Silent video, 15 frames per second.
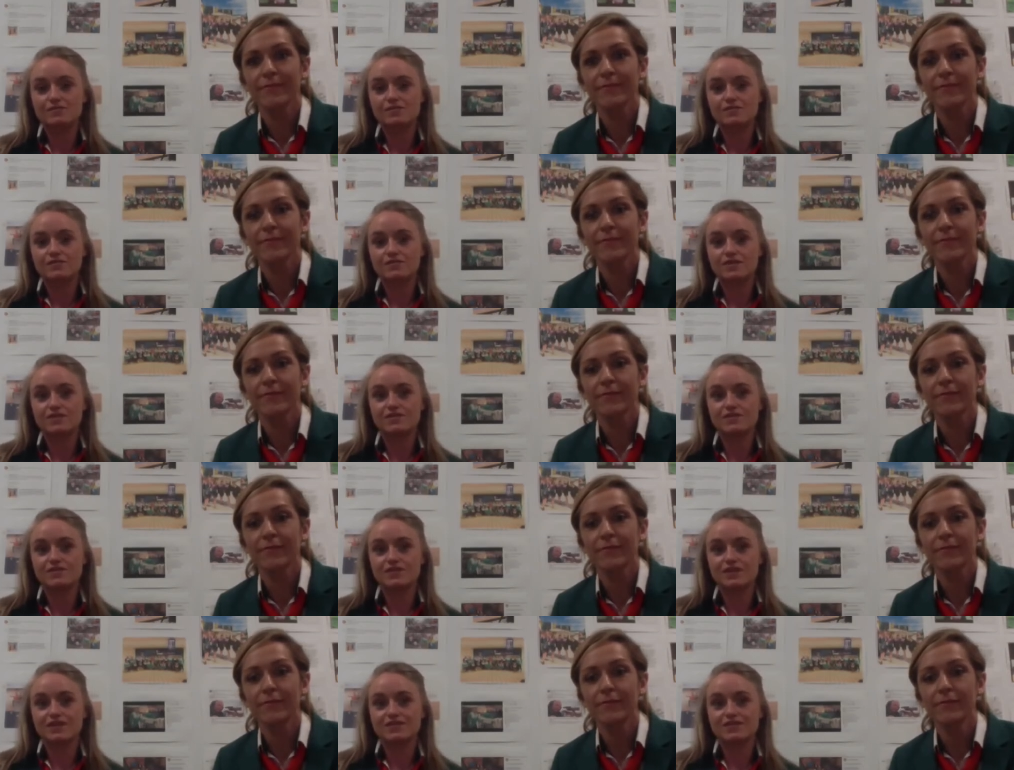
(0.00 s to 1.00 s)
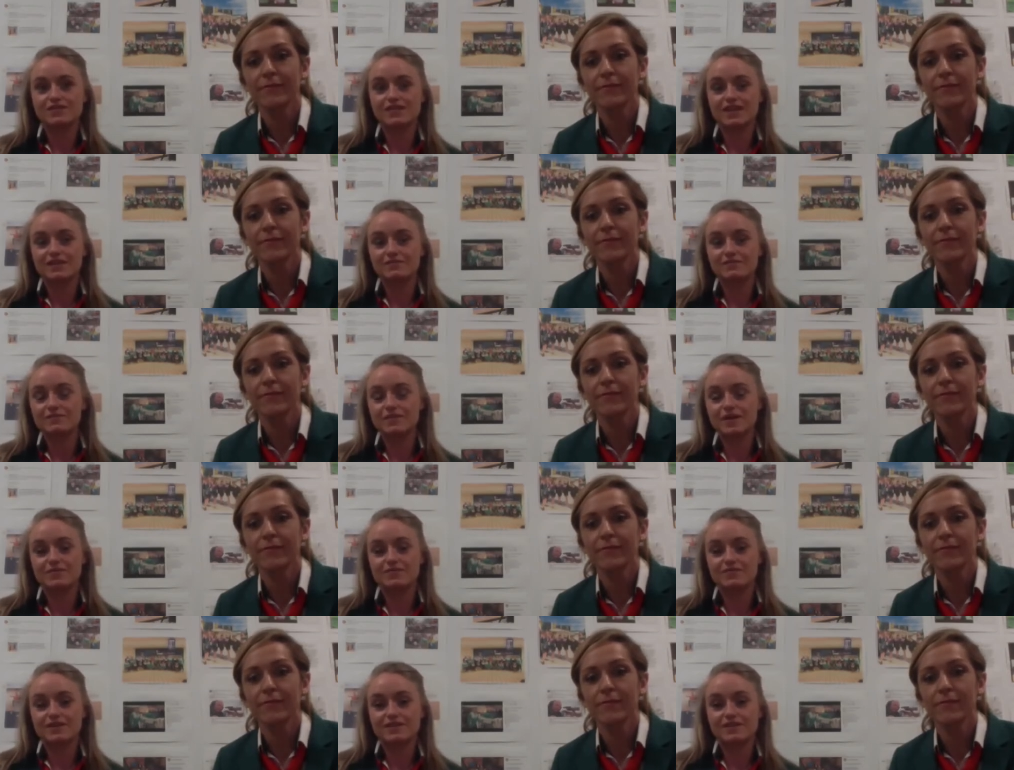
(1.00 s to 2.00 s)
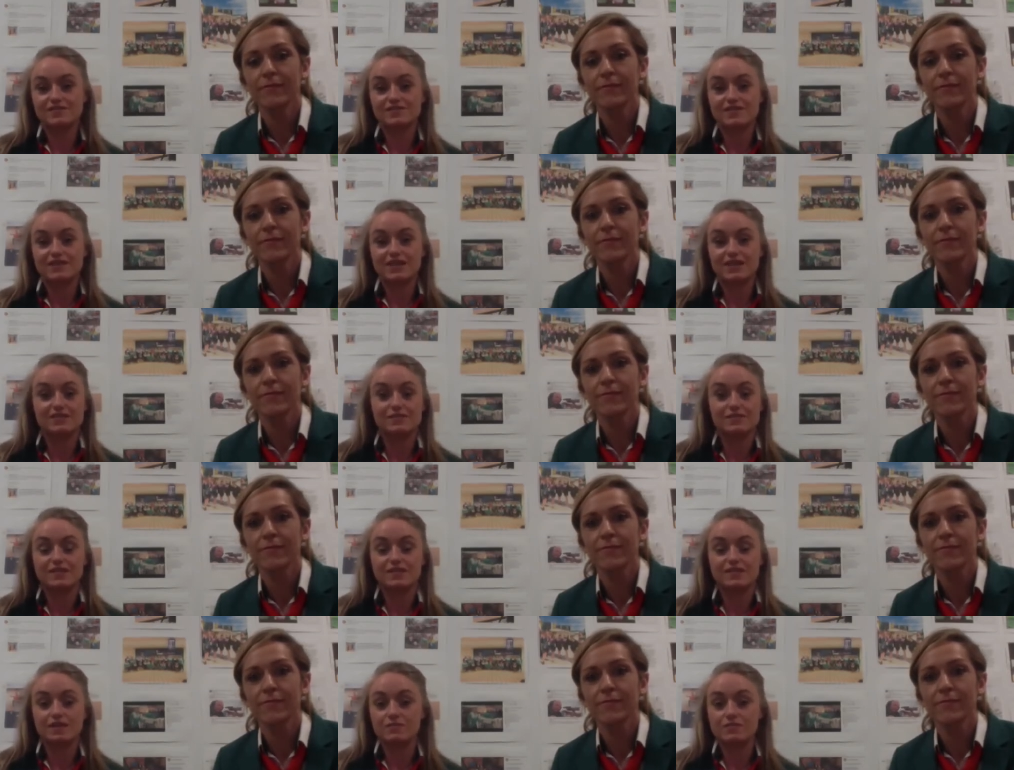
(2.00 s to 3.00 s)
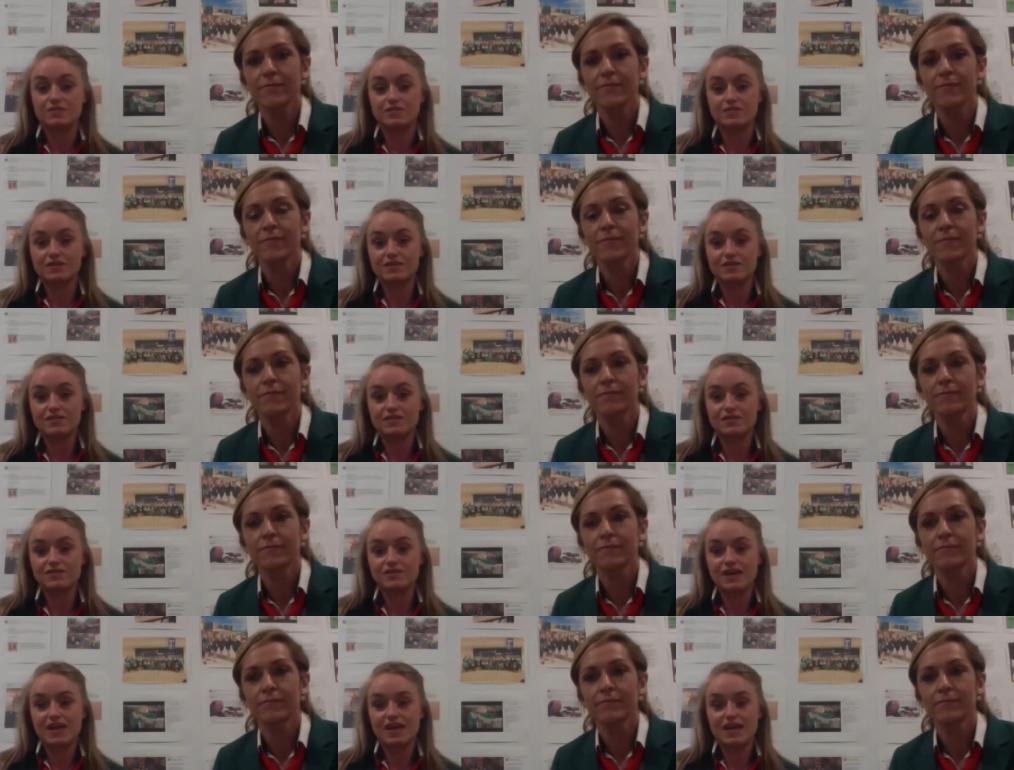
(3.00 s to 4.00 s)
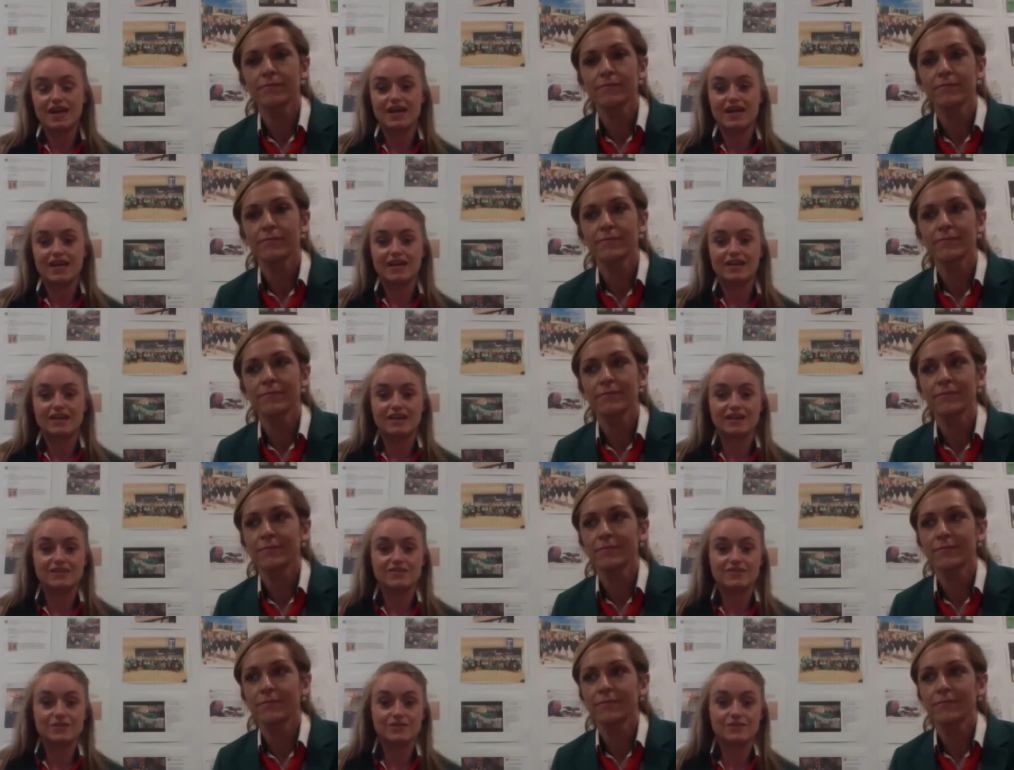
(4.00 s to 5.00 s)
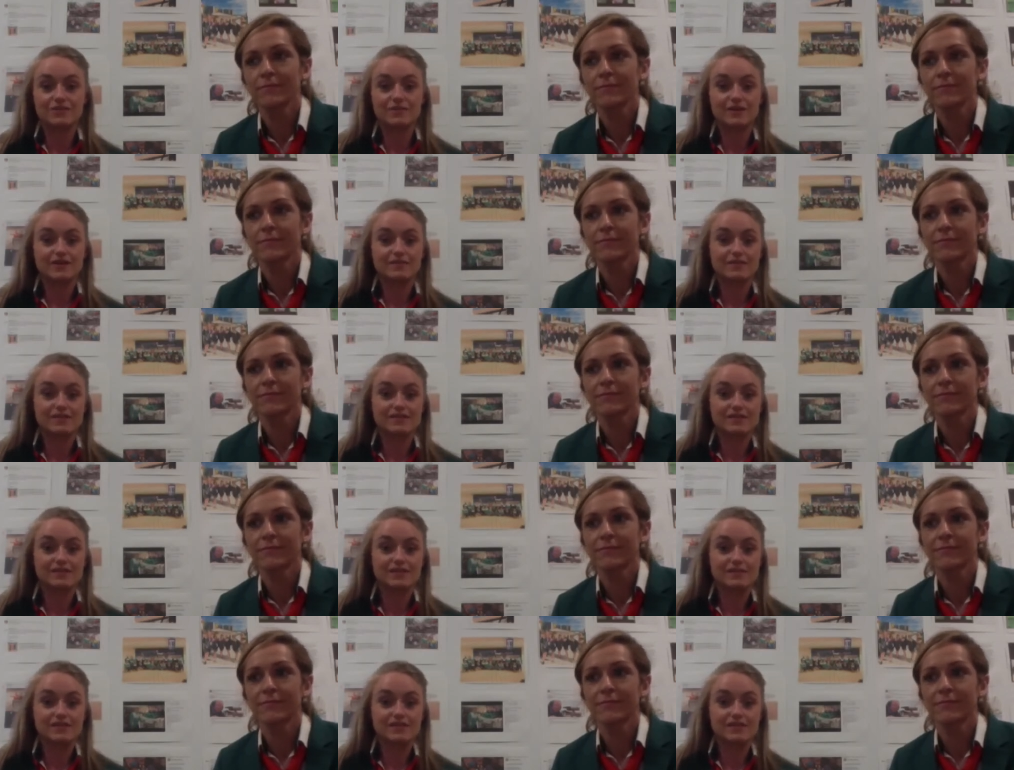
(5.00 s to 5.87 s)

Speaker 1: So for us, going out tomorrow to face Australia is an amazing opportunity for us. Again, it too will be an amazing